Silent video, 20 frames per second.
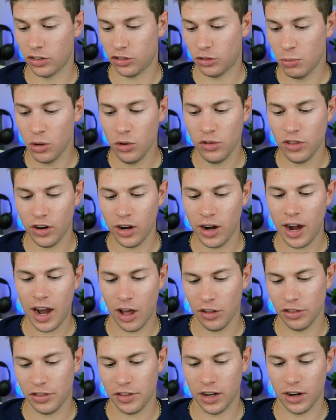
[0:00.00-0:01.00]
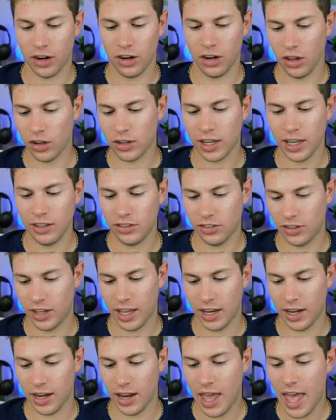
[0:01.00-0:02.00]
smoother, healthier looking
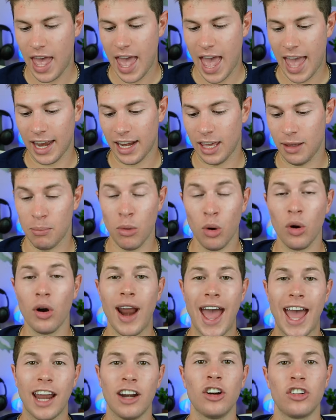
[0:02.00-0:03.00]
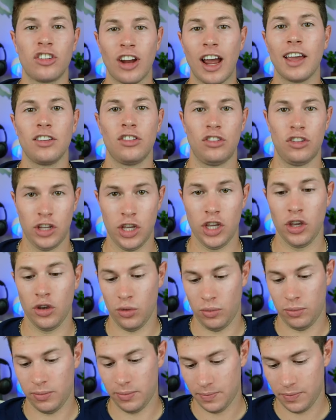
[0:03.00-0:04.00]
skin and a more energized
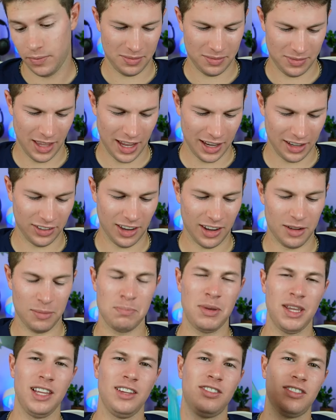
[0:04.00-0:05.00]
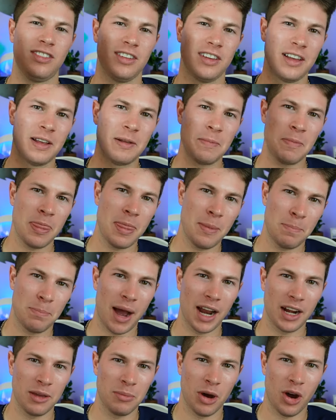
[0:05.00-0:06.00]
you. Like I said, Beast,
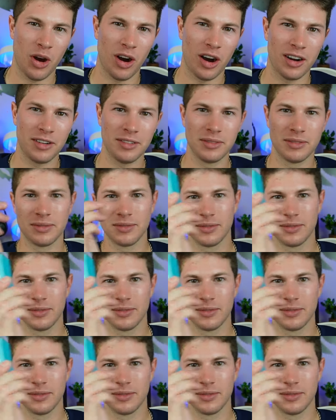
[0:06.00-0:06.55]
Body Bar,